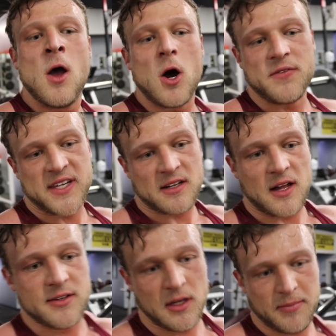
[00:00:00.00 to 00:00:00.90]
on the
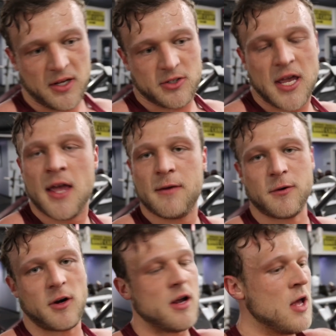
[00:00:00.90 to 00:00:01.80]
incline dumbbells
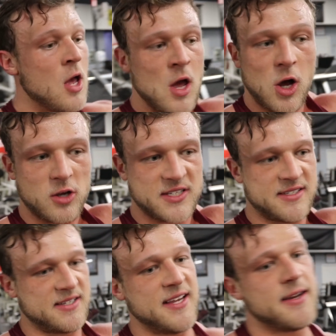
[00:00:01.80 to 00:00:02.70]
for all
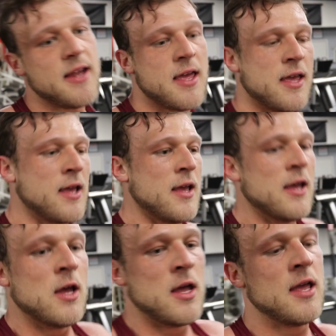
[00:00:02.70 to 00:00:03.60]
sets of 10.
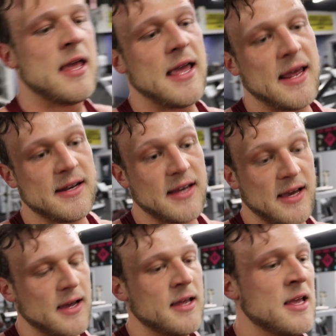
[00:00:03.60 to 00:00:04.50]
And
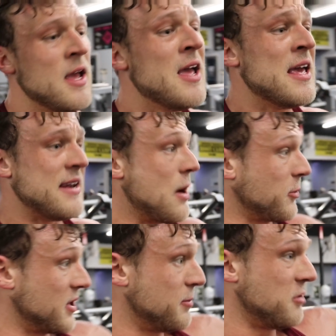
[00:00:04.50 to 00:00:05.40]
now
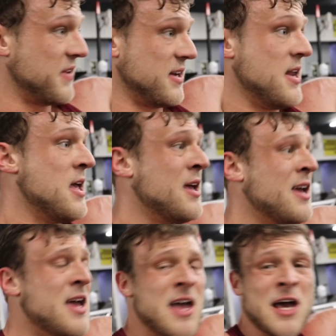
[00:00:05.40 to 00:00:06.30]
we're gonna move in
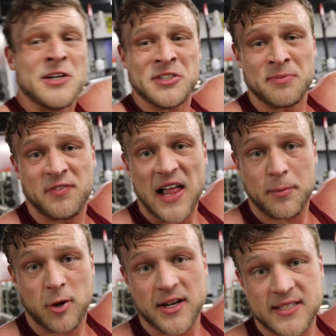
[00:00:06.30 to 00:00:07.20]
to some
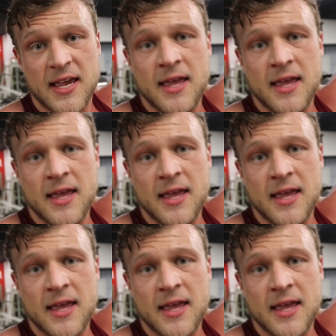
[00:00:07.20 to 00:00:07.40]
flat press.